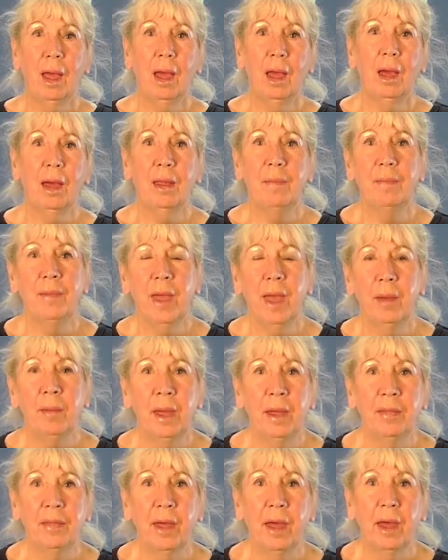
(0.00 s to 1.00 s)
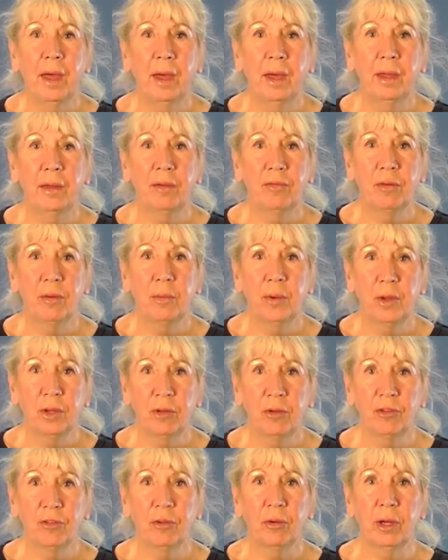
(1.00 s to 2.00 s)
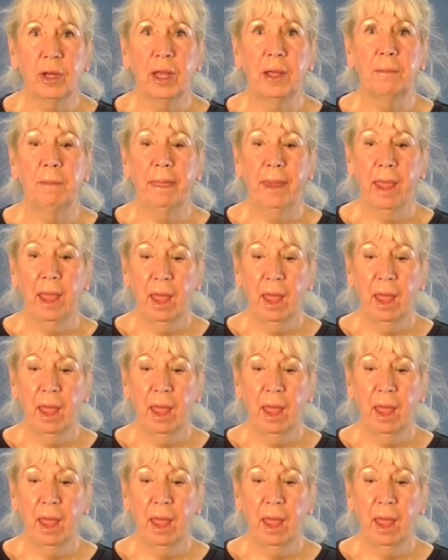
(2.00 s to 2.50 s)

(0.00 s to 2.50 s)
Hi, I'm Heather Hyde from Neue Schule,